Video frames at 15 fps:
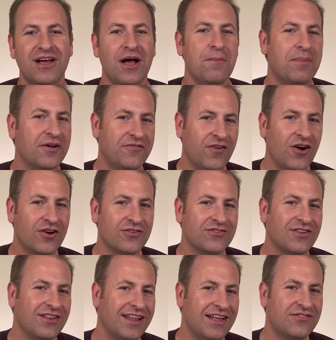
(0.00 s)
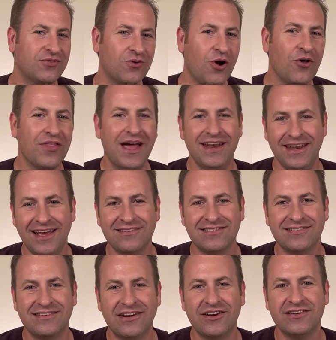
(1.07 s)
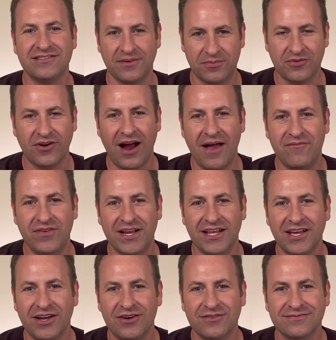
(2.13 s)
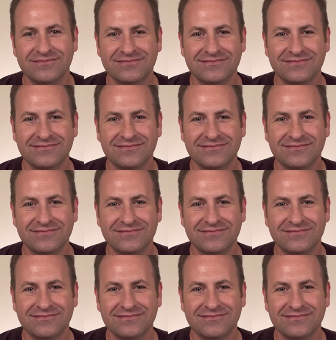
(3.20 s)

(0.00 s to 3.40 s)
But first, let's roll that necessary subscribe video.